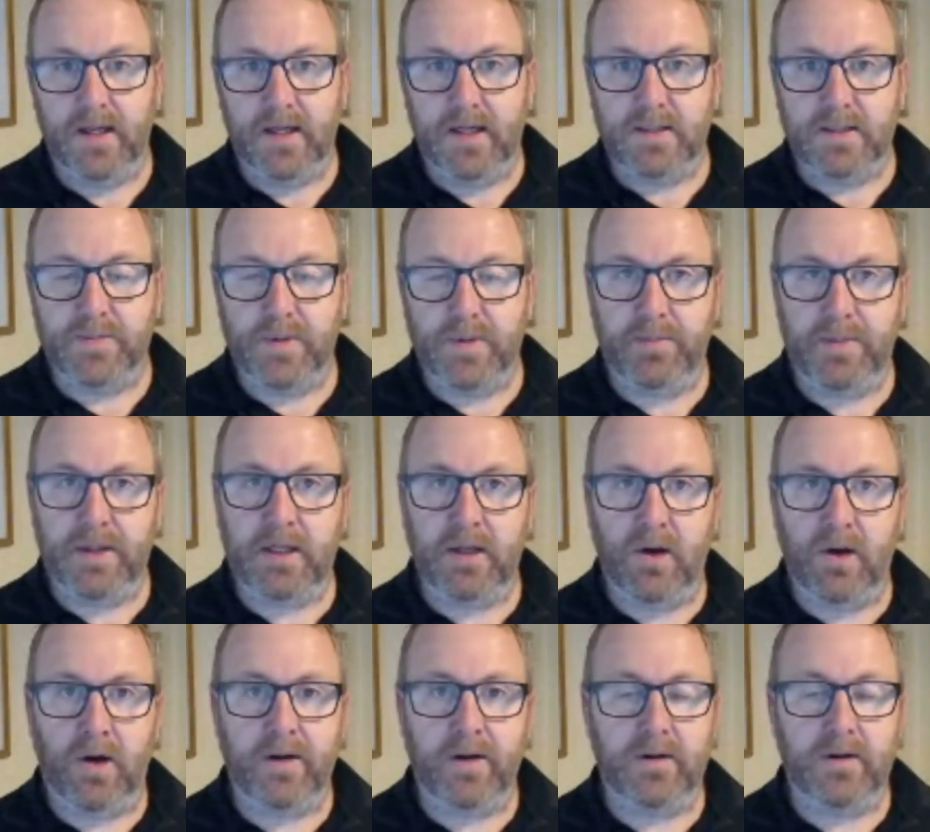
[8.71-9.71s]
It's been a big
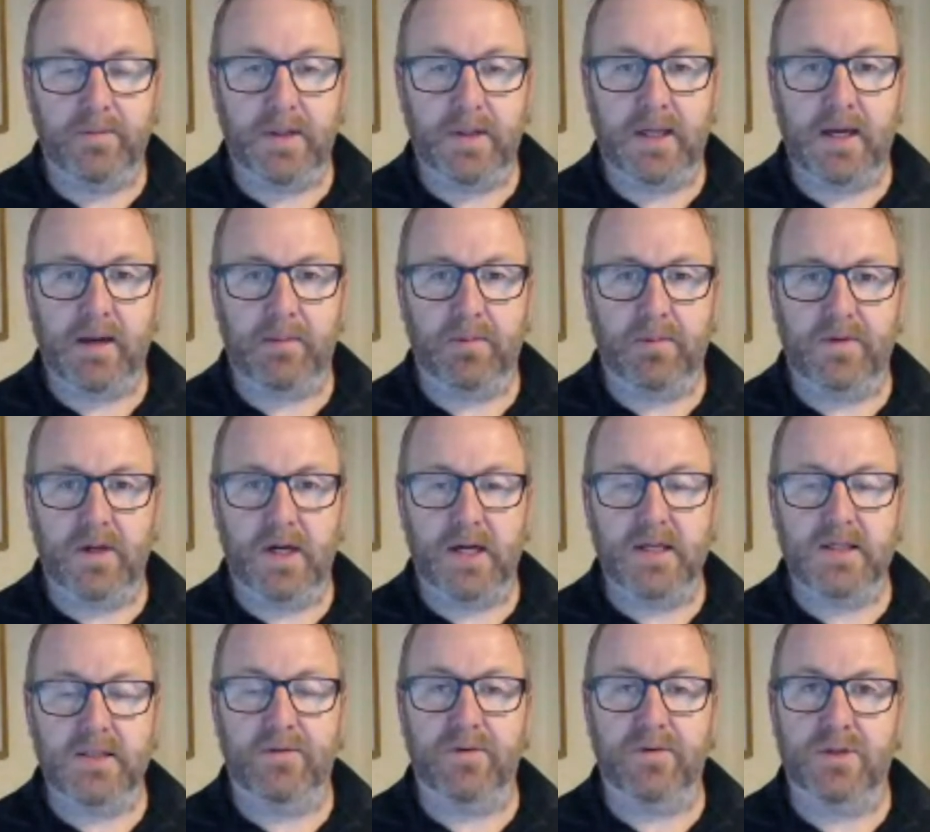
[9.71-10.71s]
night, a big couple of
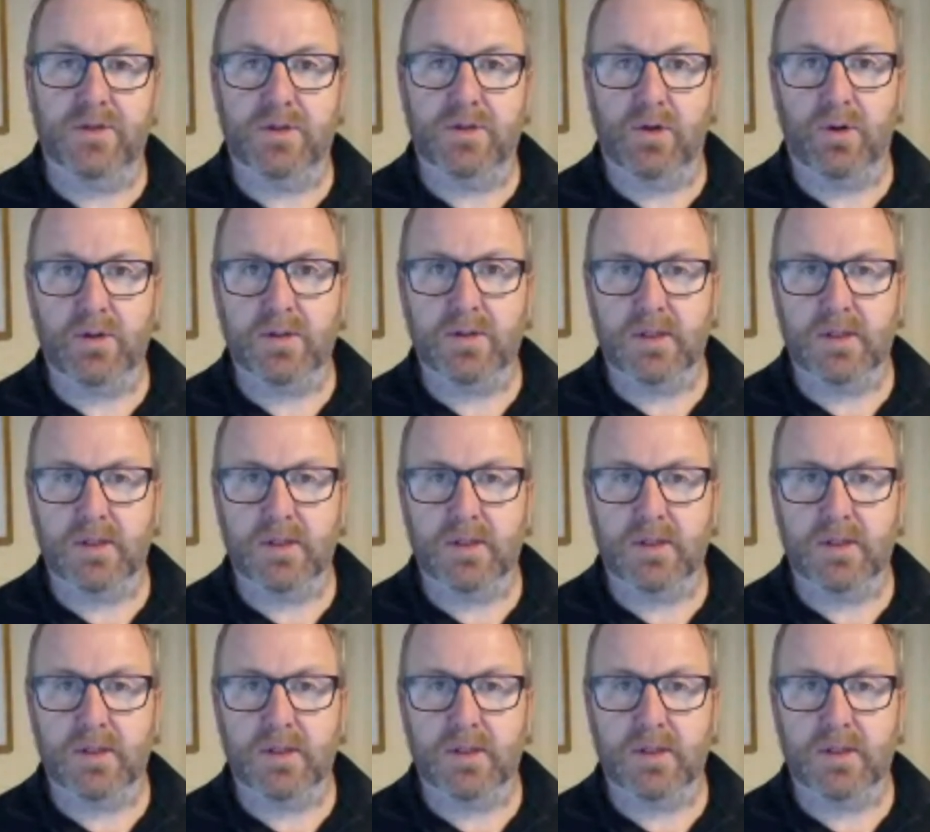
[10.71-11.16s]
days for stocks.